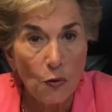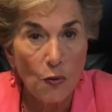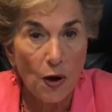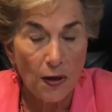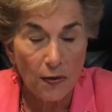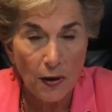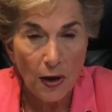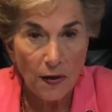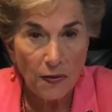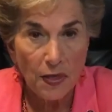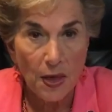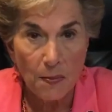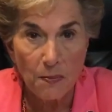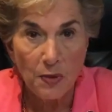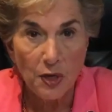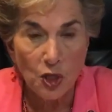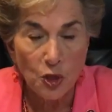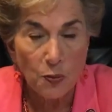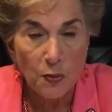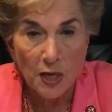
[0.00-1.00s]
one that
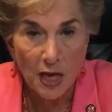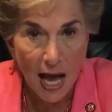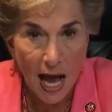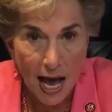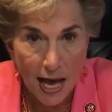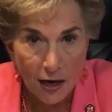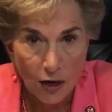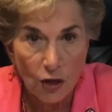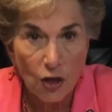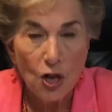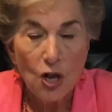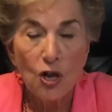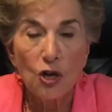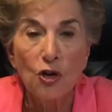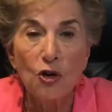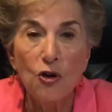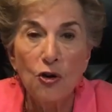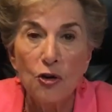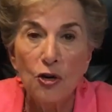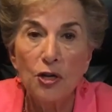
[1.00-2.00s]
Mitch McConnell
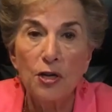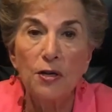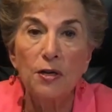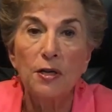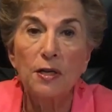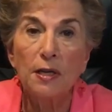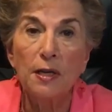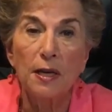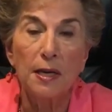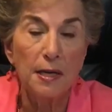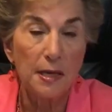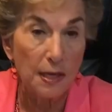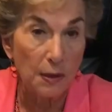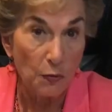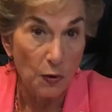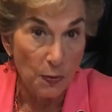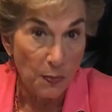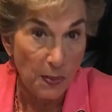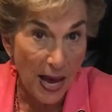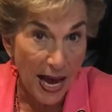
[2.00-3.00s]
could, if
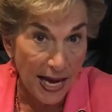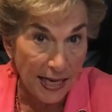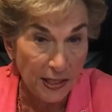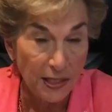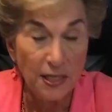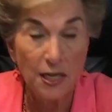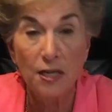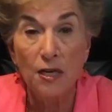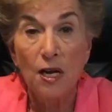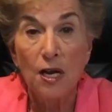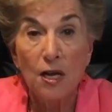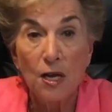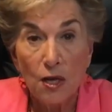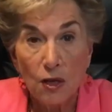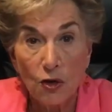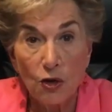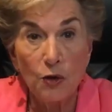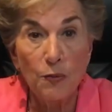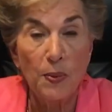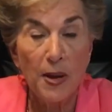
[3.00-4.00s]
we passed it,
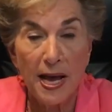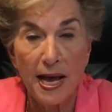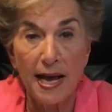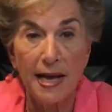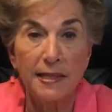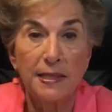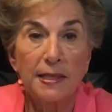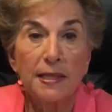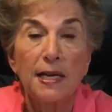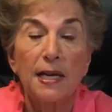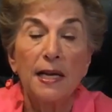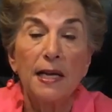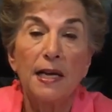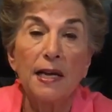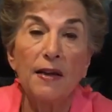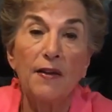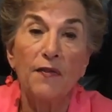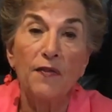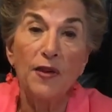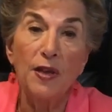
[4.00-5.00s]
could pass
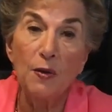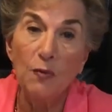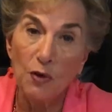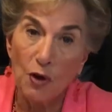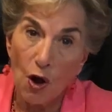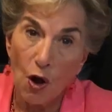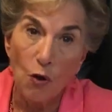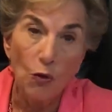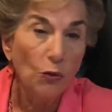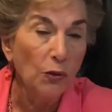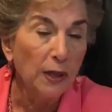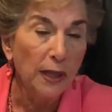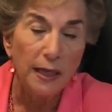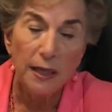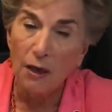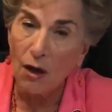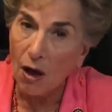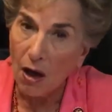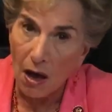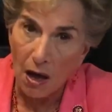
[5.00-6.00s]
if he would only
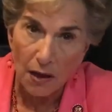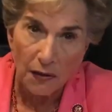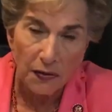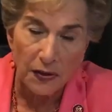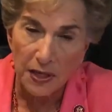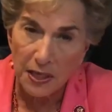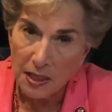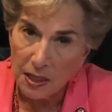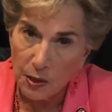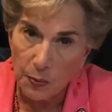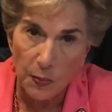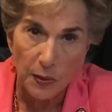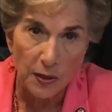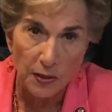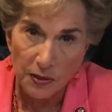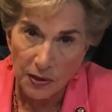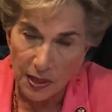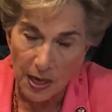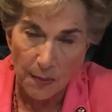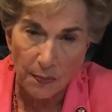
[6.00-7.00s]
call these
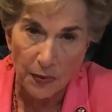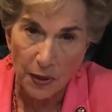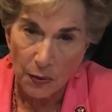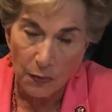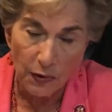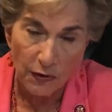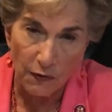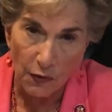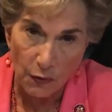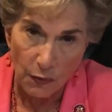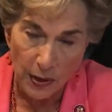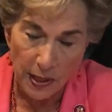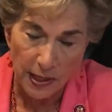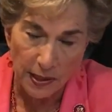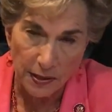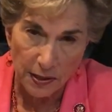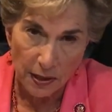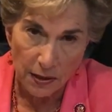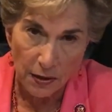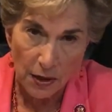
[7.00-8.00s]
bills up that we've already
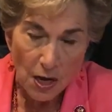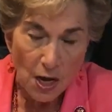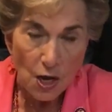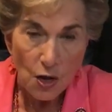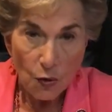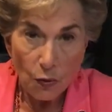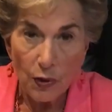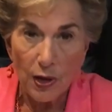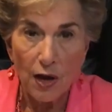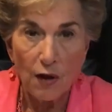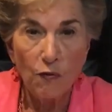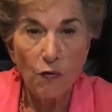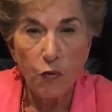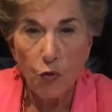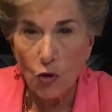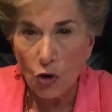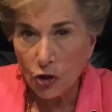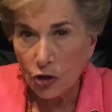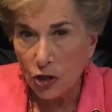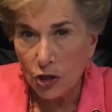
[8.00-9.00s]
done. We have
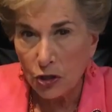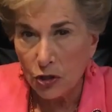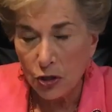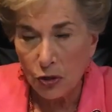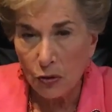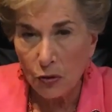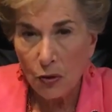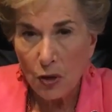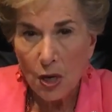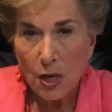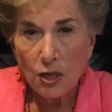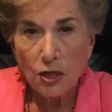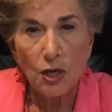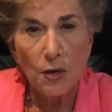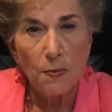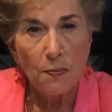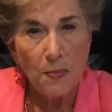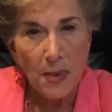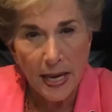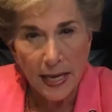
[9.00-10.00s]
work to do
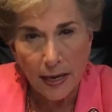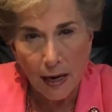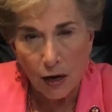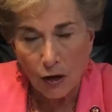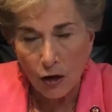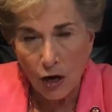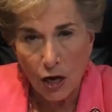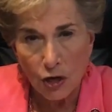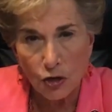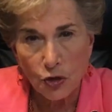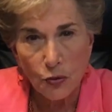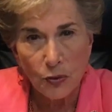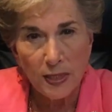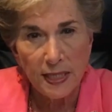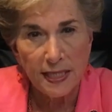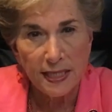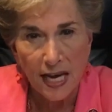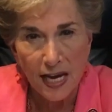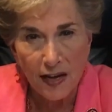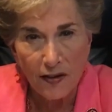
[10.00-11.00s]
to make our country
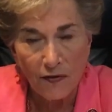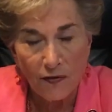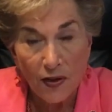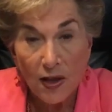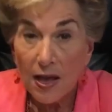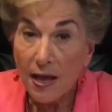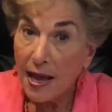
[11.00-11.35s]
safe